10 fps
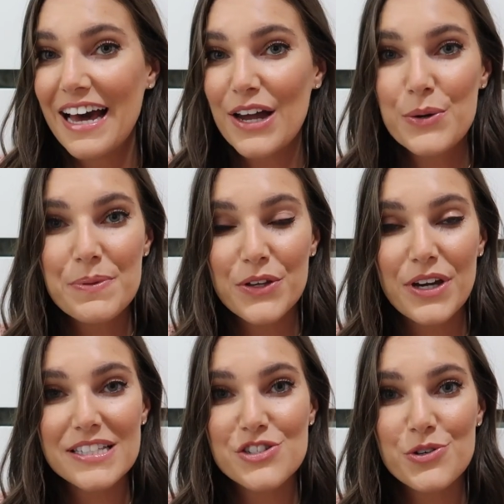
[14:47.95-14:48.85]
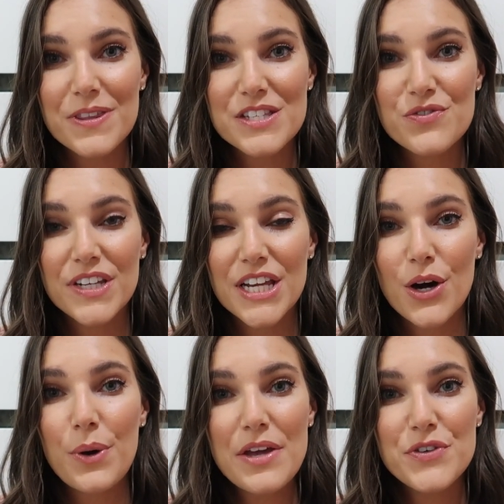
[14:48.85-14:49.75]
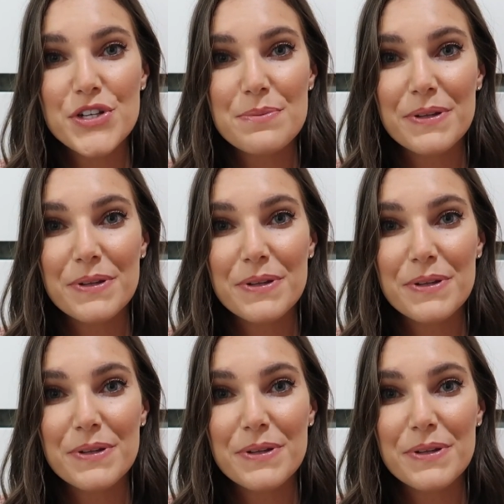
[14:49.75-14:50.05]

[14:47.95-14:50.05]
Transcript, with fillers: I hope that you guys enjoyed this video. If you did,